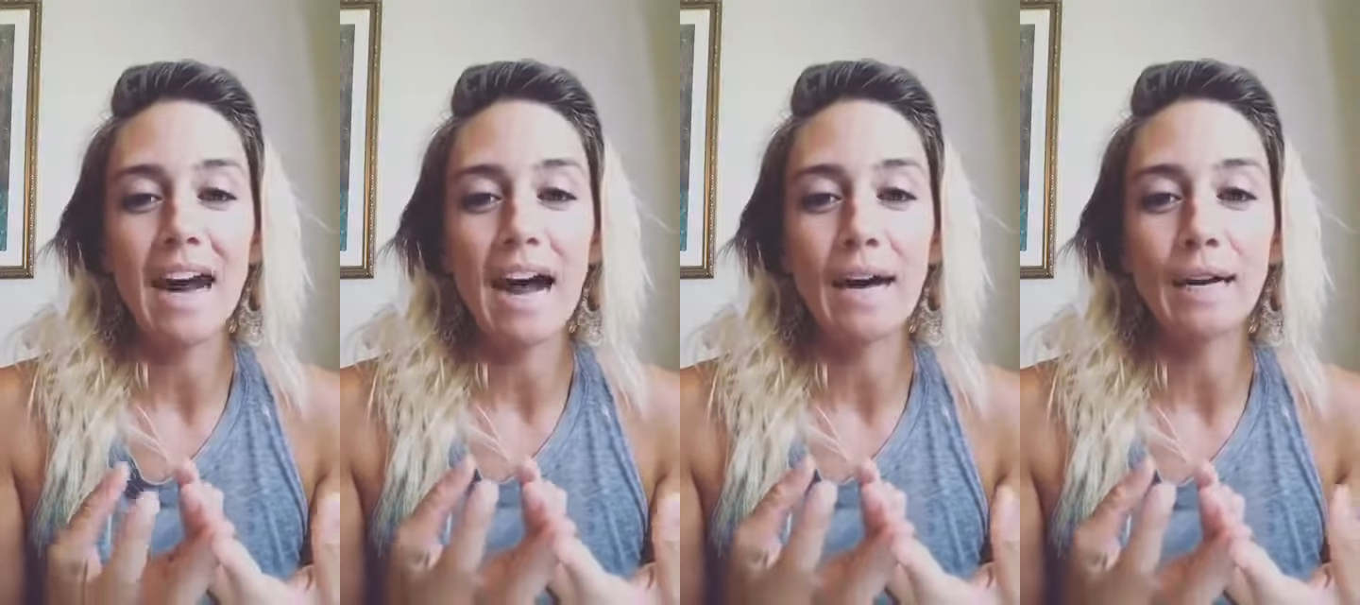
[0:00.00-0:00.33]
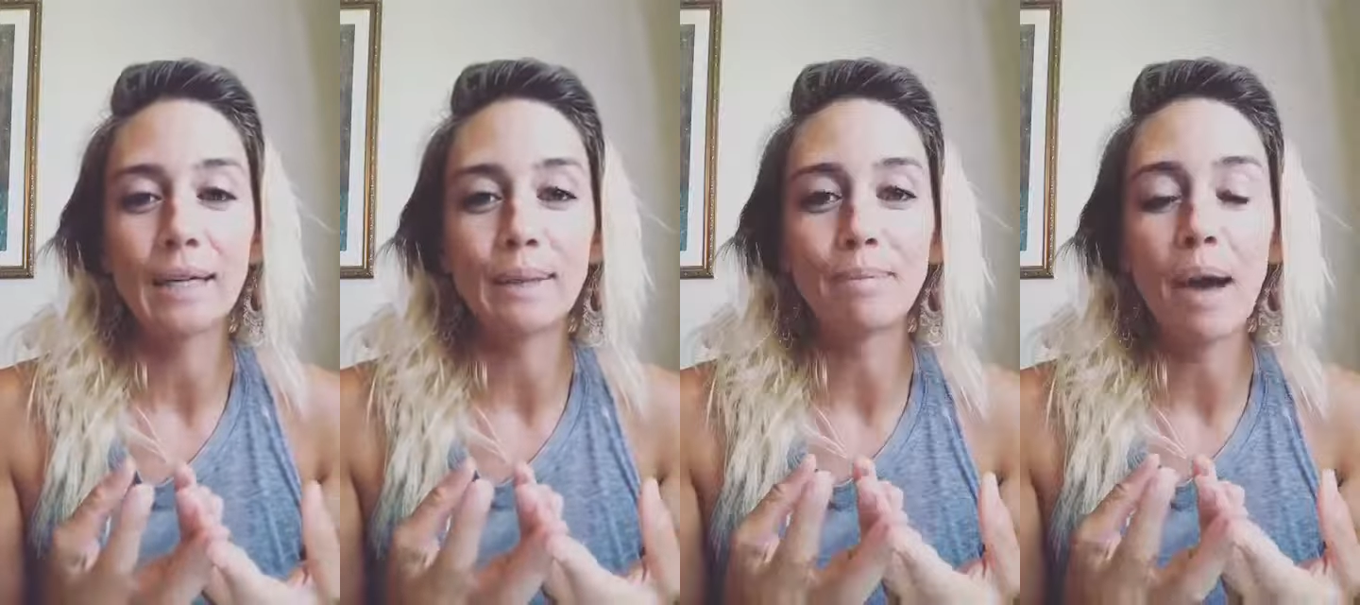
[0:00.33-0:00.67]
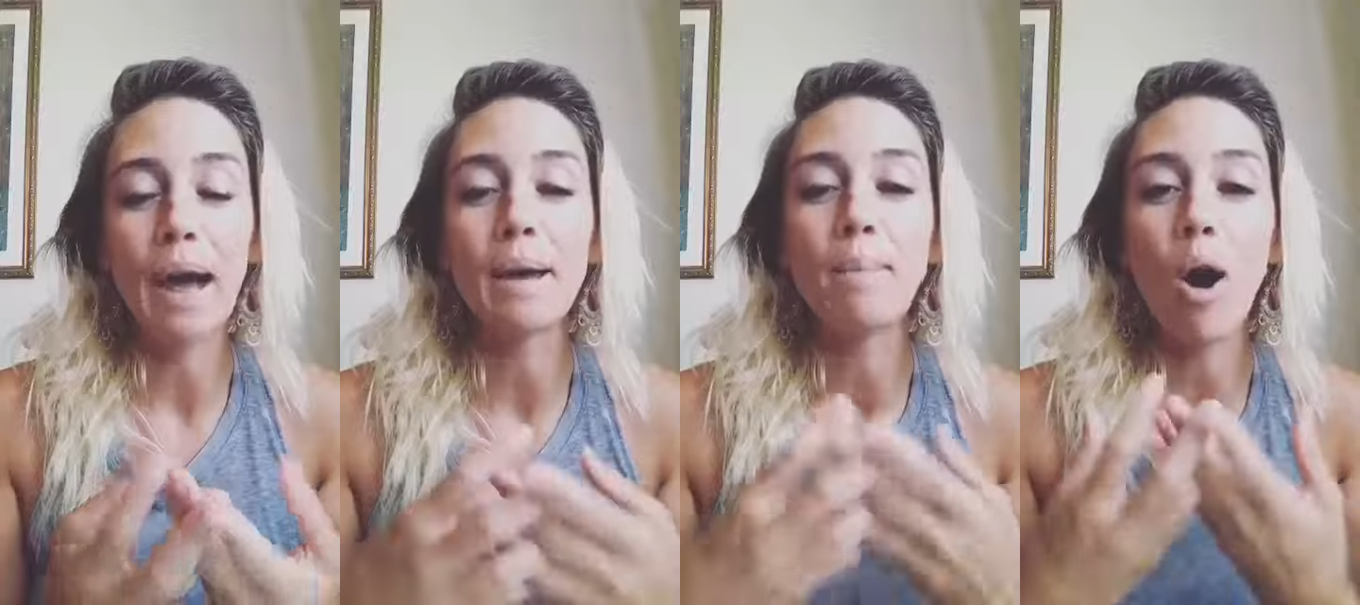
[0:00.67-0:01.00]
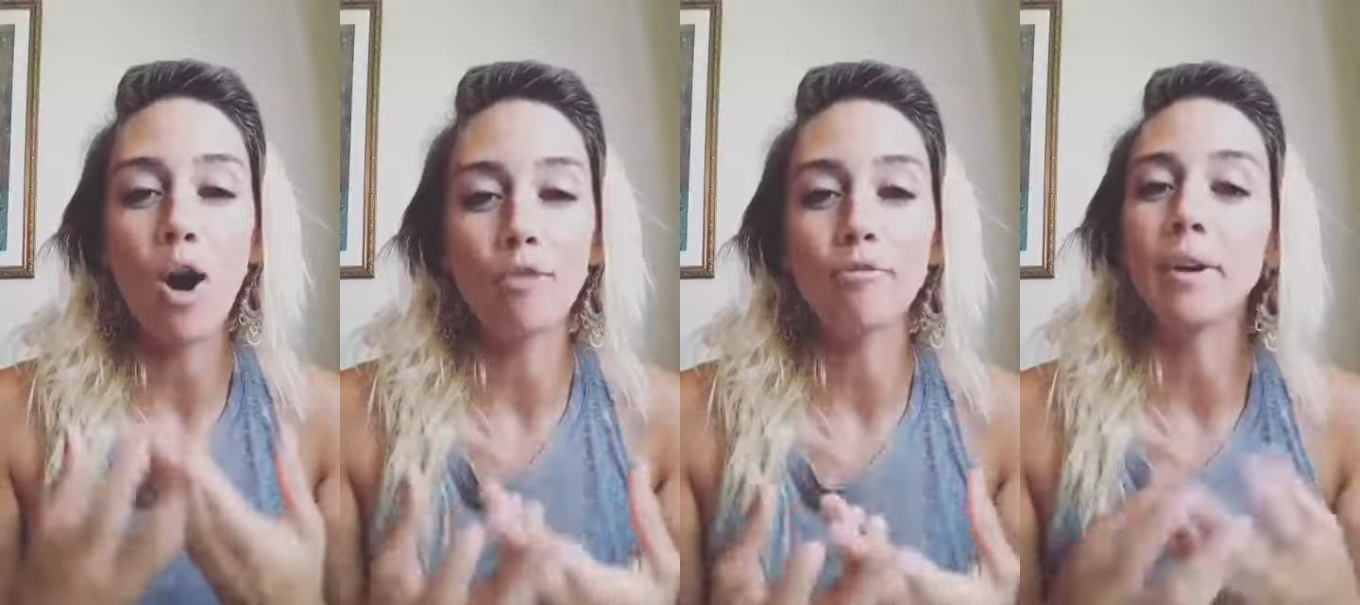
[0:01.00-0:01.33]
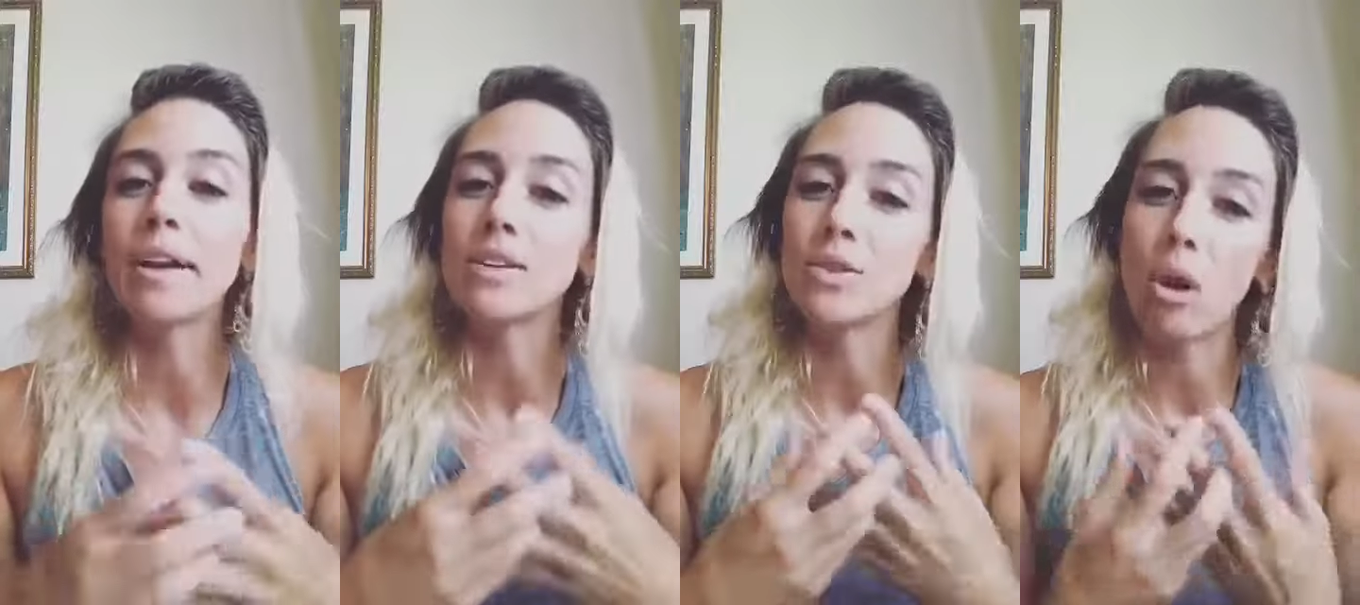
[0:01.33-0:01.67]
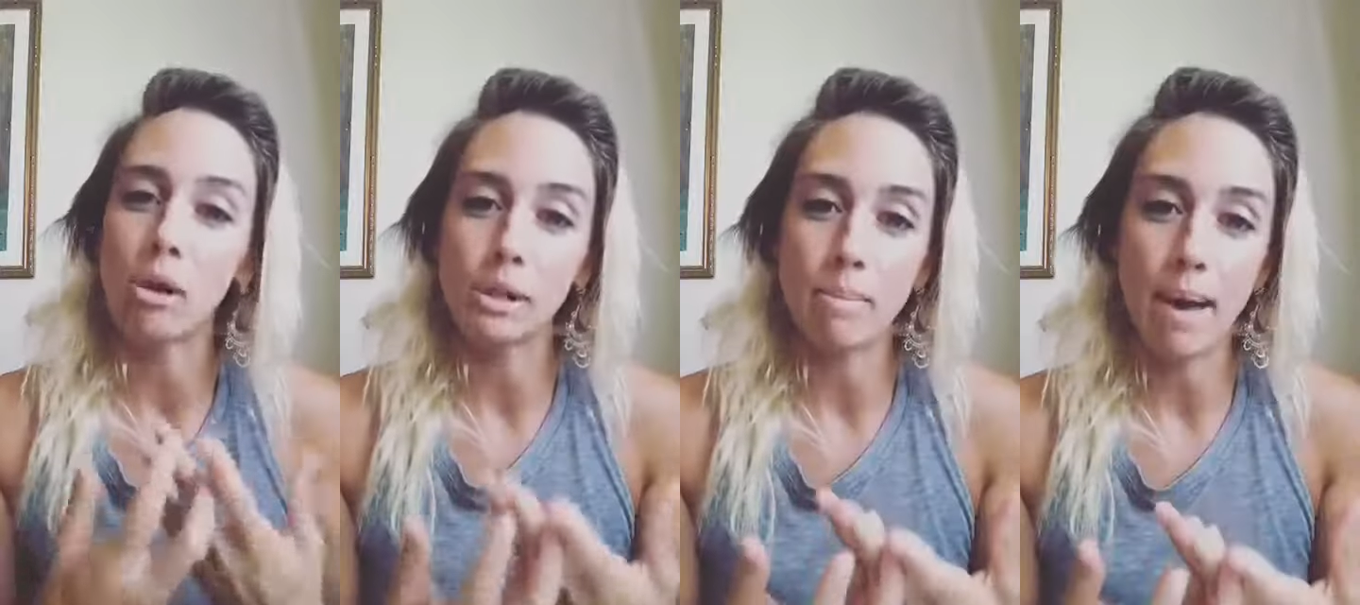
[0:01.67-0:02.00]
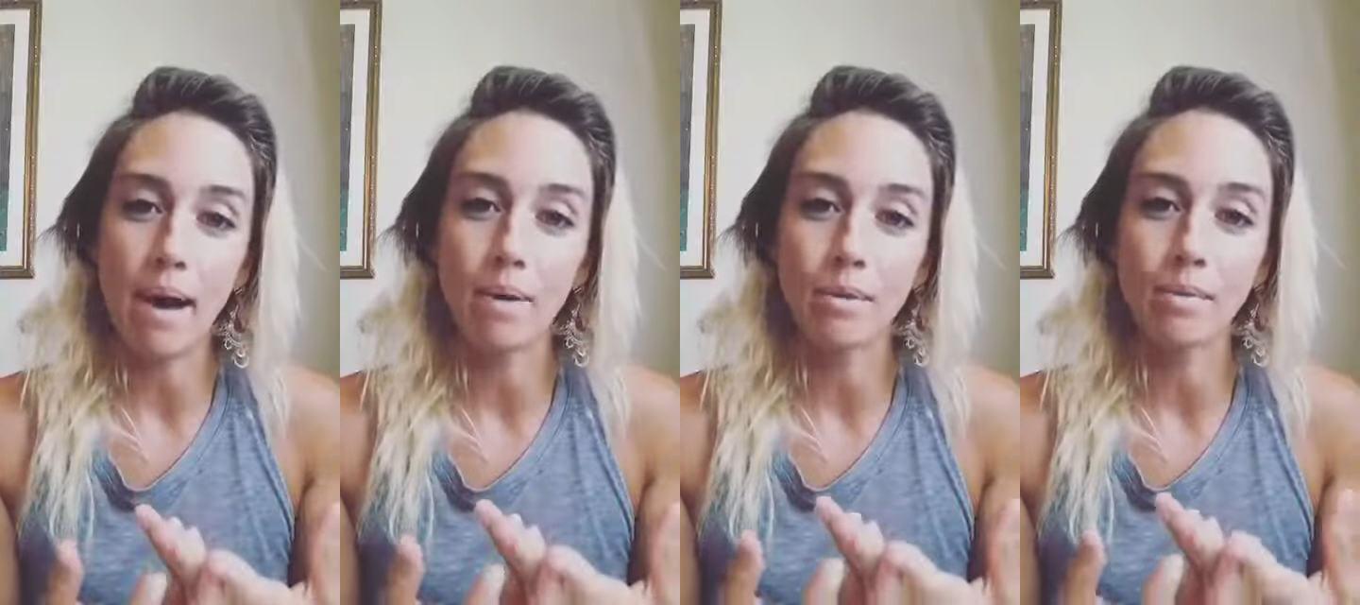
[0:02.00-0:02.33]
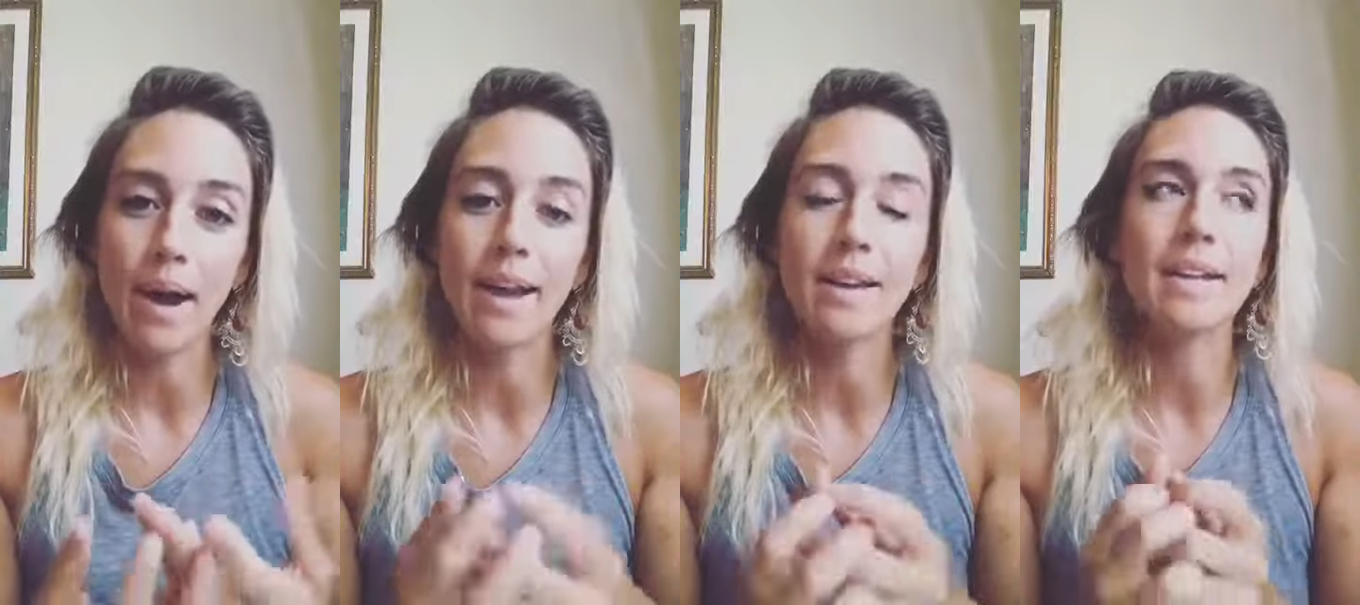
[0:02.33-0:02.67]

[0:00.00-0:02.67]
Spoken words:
I am offering is all about, right?